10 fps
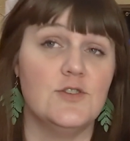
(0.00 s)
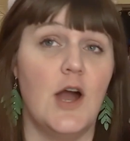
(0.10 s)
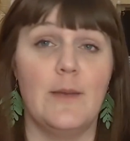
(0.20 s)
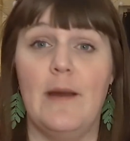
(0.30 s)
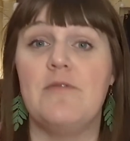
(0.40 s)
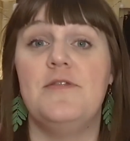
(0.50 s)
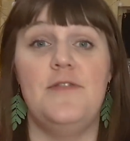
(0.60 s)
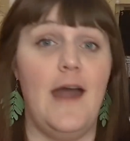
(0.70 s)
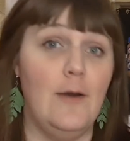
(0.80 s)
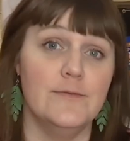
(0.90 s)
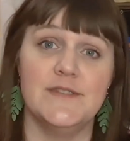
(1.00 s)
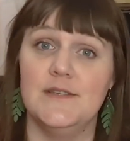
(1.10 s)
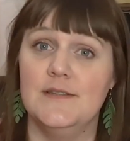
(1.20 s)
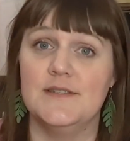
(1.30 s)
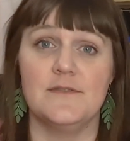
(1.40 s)
talking about
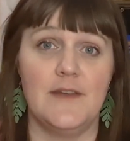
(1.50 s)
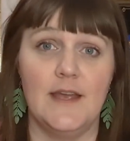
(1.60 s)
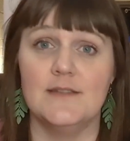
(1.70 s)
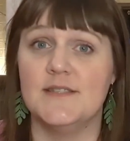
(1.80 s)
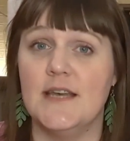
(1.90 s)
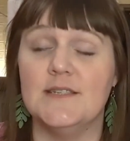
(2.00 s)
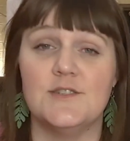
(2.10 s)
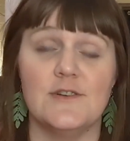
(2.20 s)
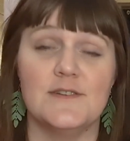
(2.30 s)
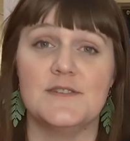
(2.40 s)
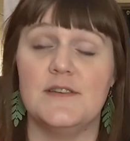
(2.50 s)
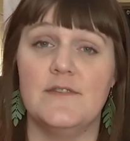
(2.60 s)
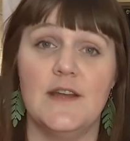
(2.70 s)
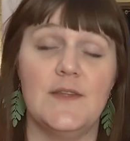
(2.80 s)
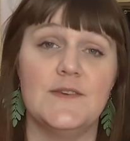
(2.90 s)
thousands of ancestors
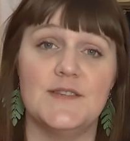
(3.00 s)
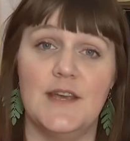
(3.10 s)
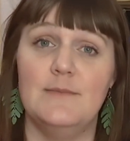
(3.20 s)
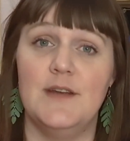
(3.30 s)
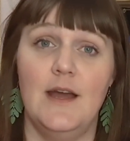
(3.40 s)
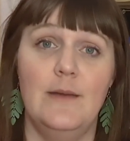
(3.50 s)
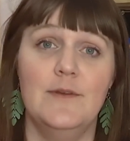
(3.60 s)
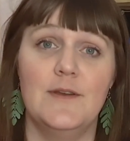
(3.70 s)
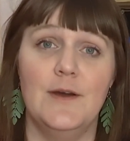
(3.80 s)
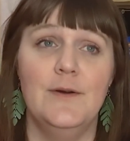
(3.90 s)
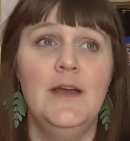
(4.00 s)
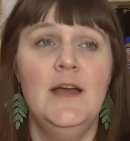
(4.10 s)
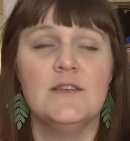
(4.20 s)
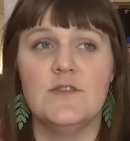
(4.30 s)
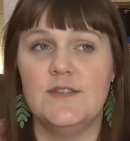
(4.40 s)
living at the same time, you know?
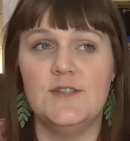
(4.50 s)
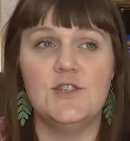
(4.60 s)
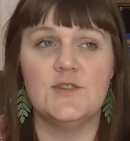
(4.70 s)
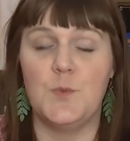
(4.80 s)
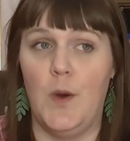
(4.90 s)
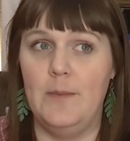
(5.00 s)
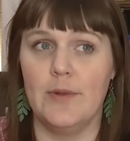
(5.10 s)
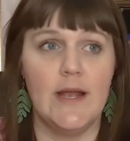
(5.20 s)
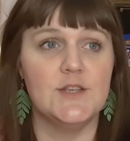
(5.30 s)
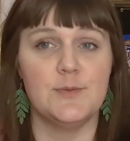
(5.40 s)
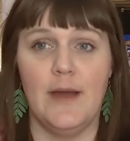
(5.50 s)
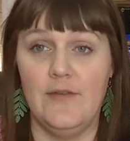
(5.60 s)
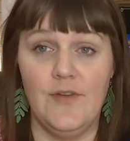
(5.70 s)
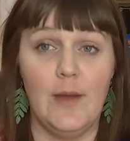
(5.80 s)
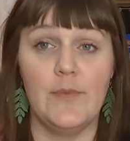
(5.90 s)
So this is just one branch of my
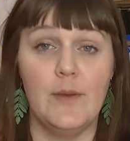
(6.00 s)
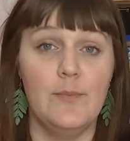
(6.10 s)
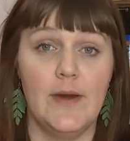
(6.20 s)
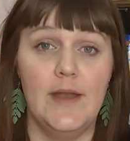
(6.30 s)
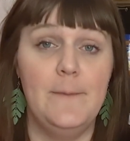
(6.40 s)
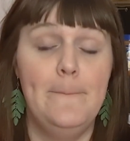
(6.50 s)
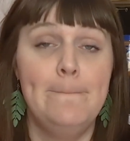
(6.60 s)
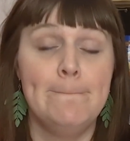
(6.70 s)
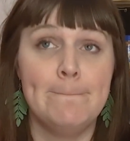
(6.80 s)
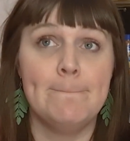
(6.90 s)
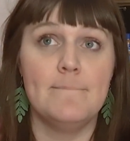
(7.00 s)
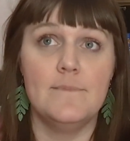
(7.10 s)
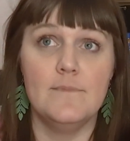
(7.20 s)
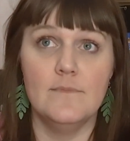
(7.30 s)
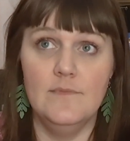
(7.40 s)
family, but
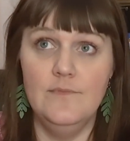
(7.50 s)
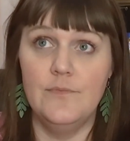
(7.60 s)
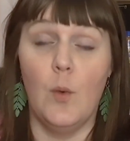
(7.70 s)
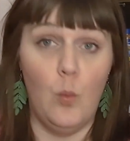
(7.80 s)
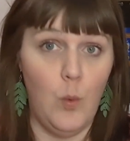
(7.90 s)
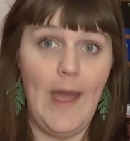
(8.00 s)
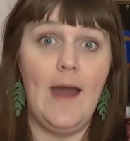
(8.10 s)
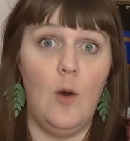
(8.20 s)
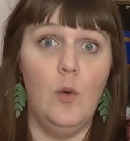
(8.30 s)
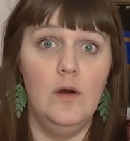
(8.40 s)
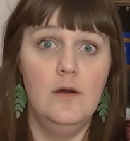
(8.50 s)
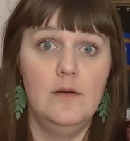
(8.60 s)
wow.